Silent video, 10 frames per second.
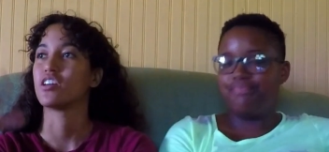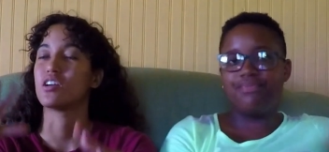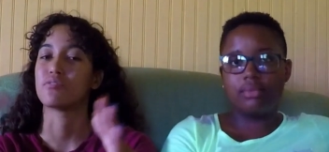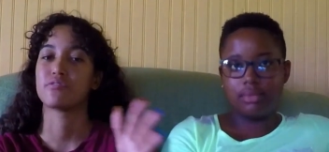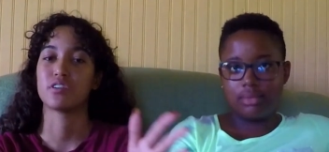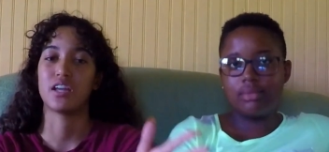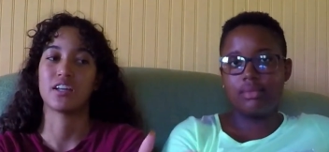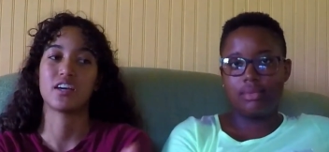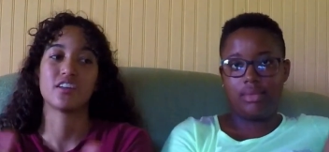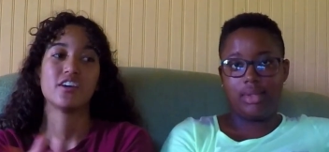Speaker 1: everything like
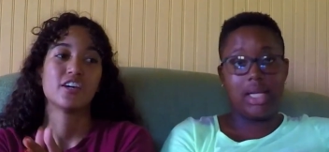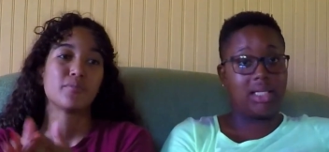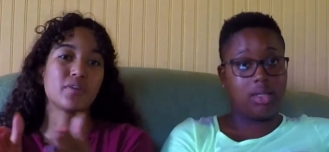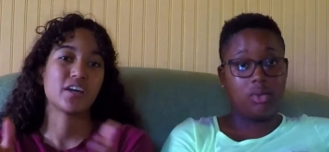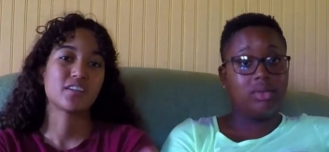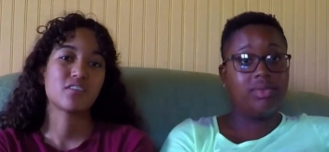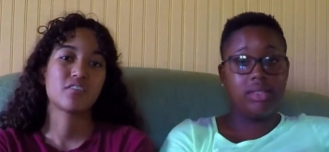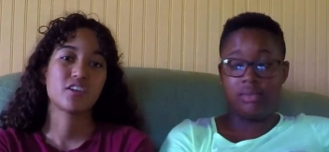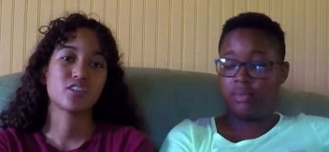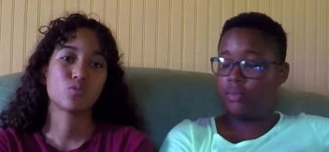that. That's but like the
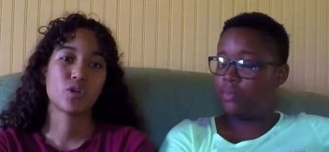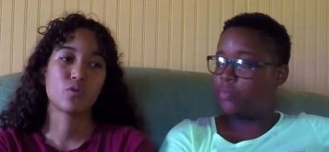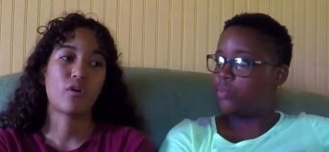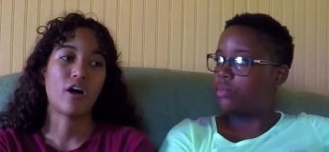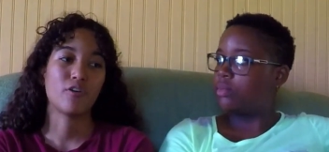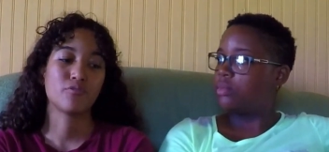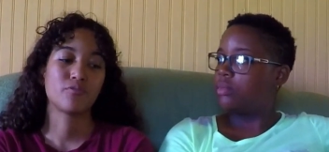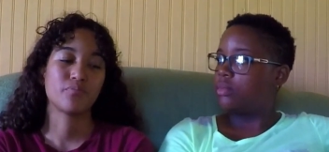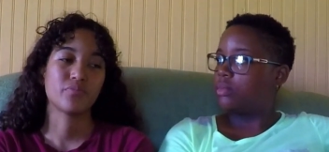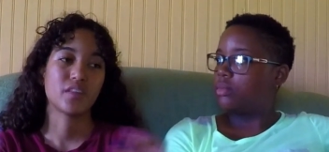thing is, we don't have
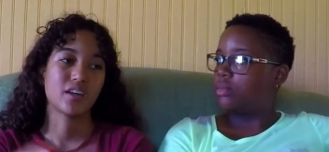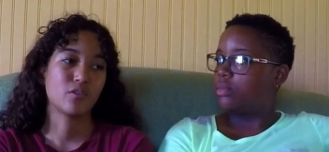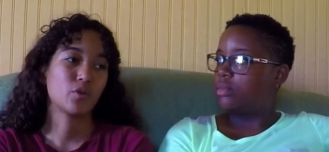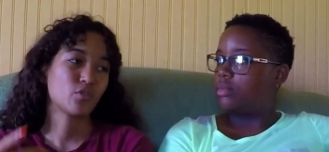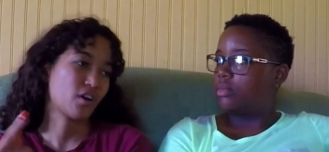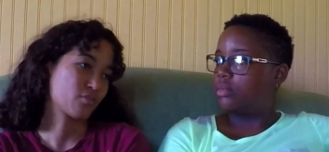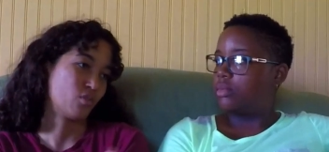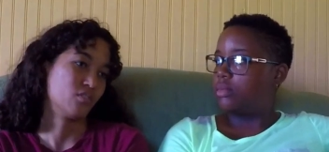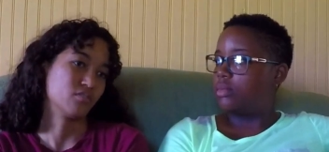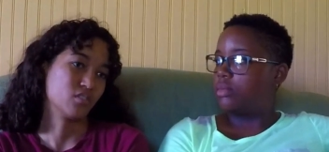like we don't have
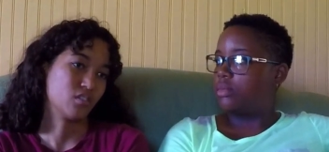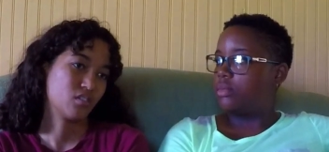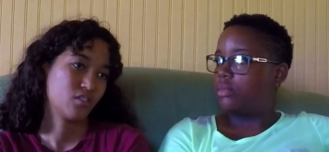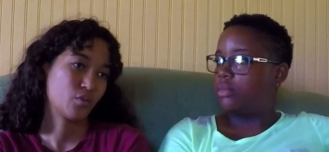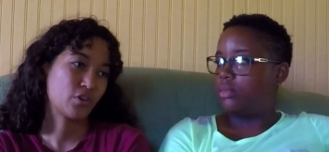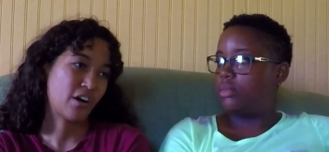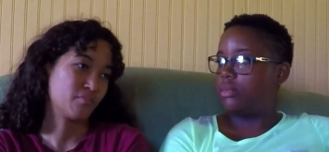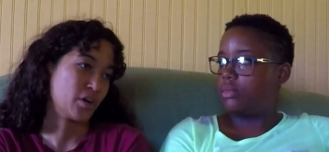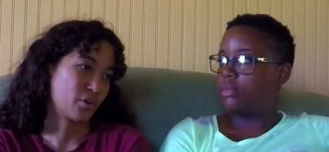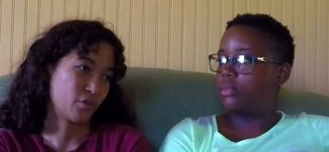guava, we don't have
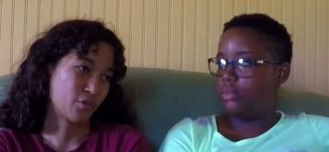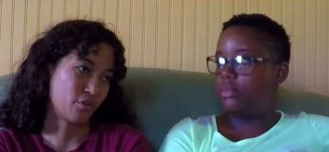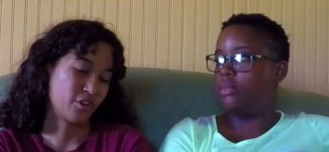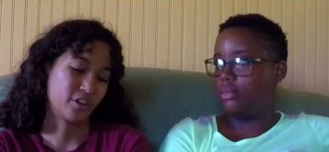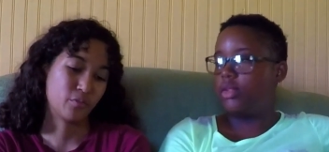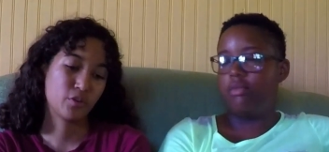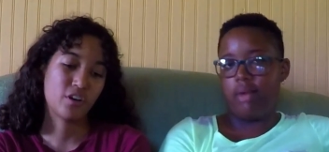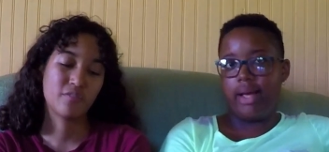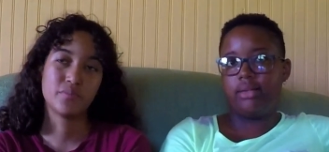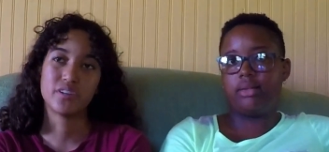mango mm-hmm. green, mm we don't
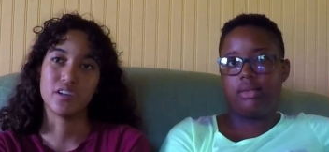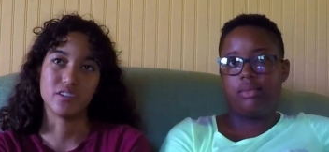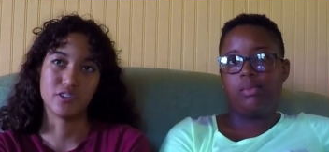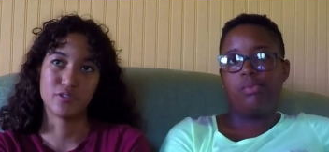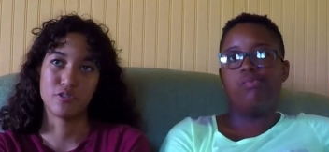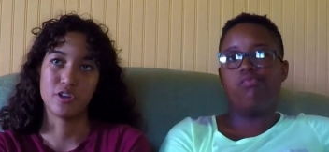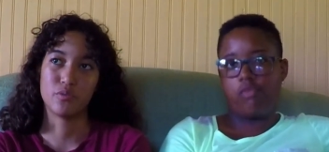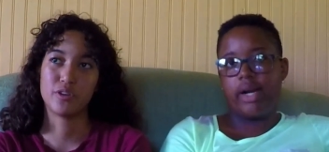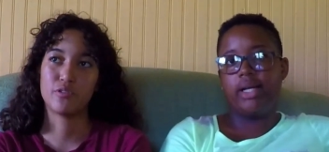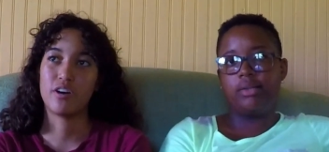right. have banana green,
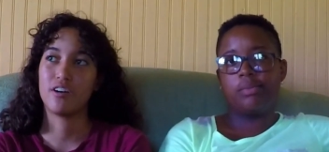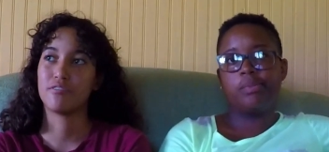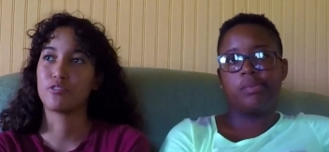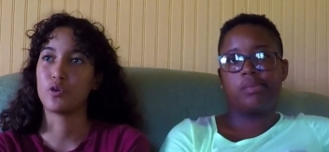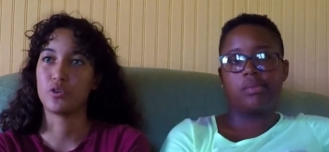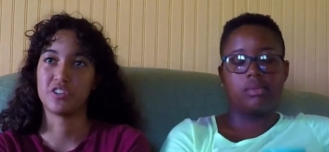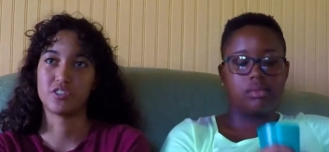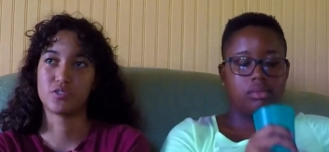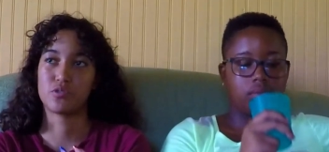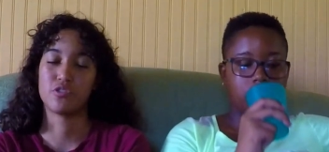right. we don't have
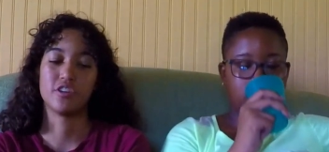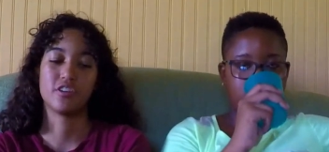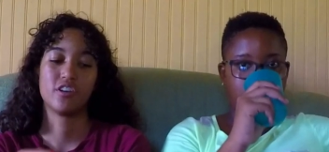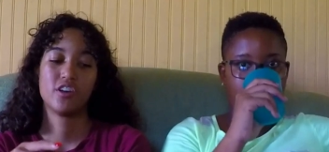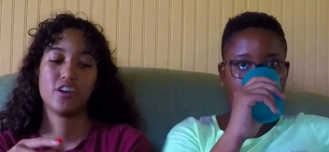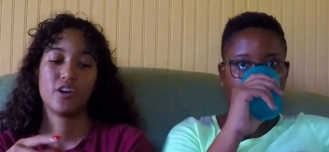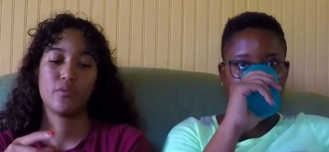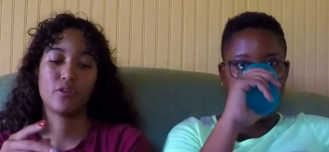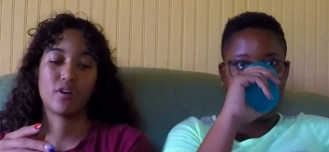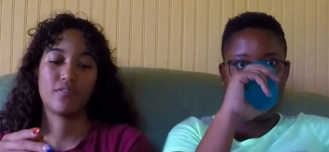coconuts green,
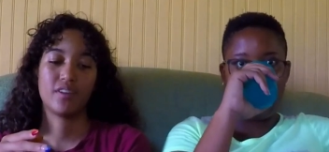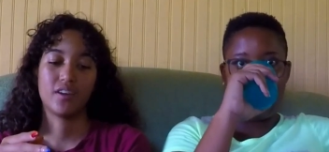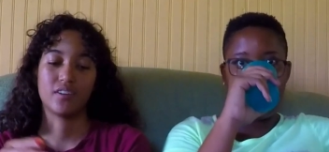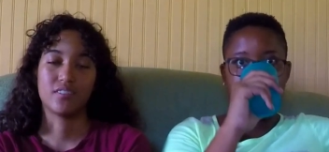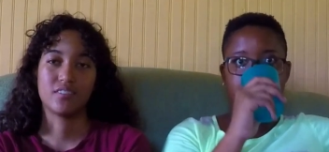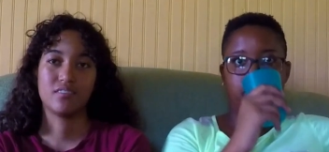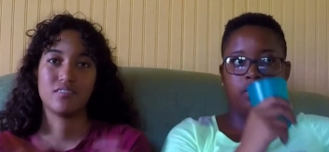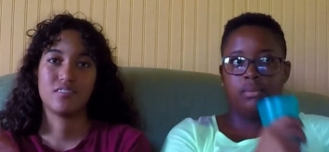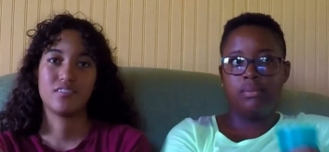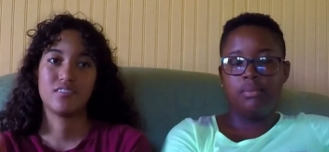we don't have like
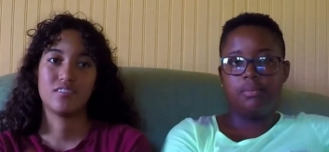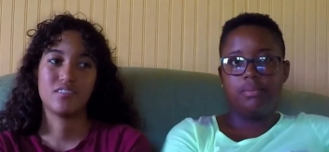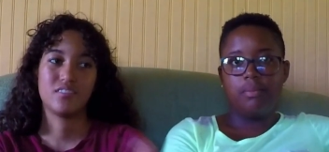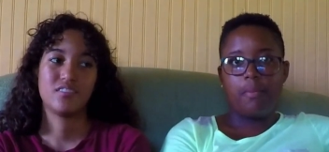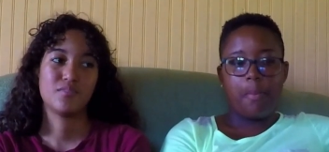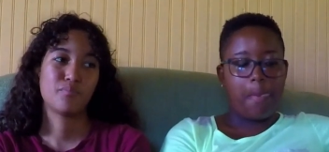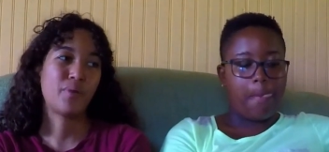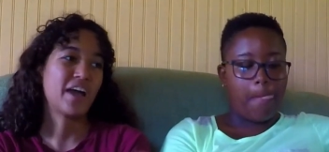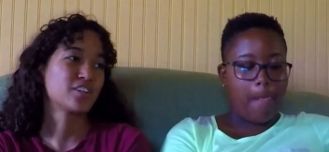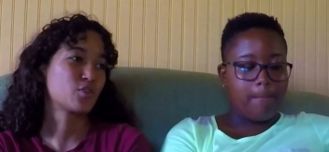
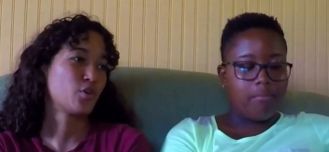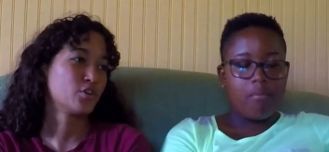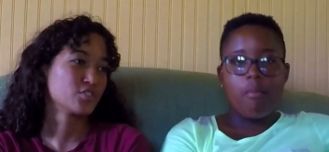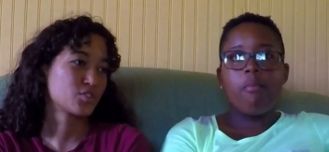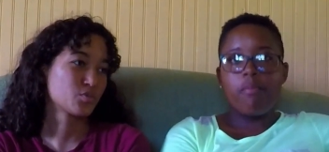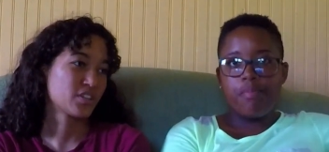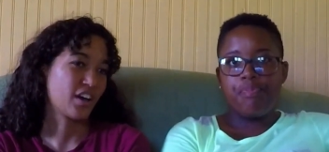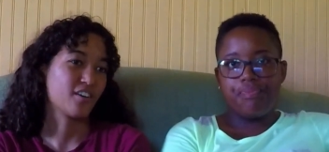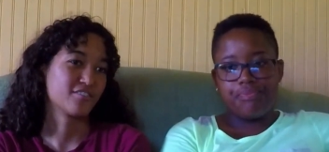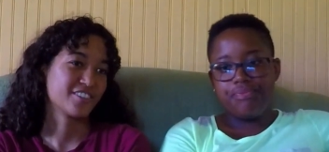pine cones. We
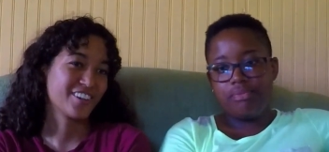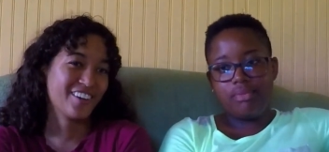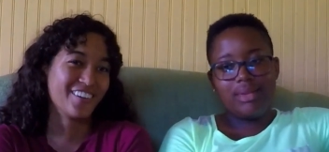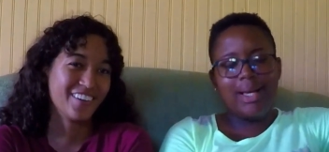have it.